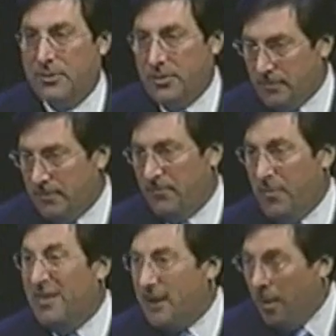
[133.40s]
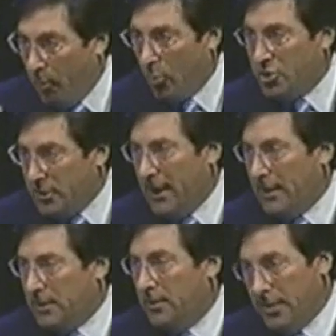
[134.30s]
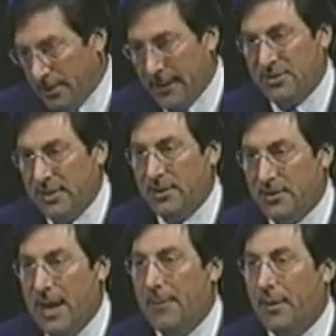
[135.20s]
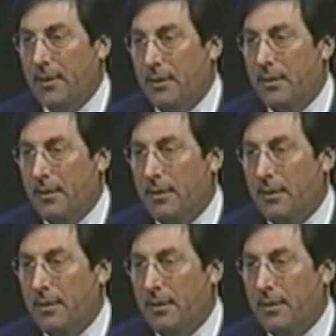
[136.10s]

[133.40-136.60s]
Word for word: Answer from the abortion doctor. Yes, that does happen.